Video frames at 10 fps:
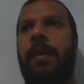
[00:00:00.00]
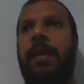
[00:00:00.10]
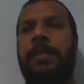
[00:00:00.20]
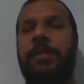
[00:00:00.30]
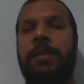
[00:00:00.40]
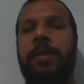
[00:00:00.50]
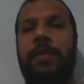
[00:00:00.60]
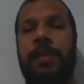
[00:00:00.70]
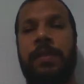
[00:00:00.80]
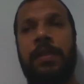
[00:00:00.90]
As a result
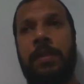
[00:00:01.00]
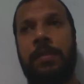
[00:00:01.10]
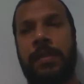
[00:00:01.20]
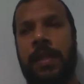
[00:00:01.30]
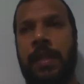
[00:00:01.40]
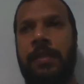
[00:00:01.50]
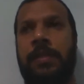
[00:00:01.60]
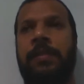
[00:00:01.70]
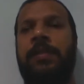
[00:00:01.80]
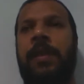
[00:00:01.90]
of a circumstance,
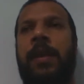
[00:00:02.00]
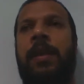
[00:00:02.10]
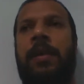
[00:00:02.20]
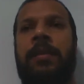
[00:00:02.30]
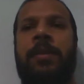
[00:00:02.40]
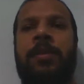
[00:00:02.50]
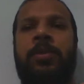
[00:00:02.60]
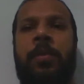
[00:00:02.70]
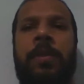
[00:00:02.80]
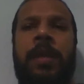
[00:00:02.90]
and
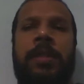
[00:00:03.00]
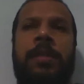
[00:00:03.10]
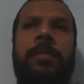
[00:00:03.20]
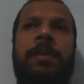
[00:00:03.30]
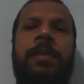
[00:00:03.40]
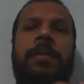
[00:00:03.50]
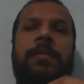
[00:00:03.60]
entrepreneurship is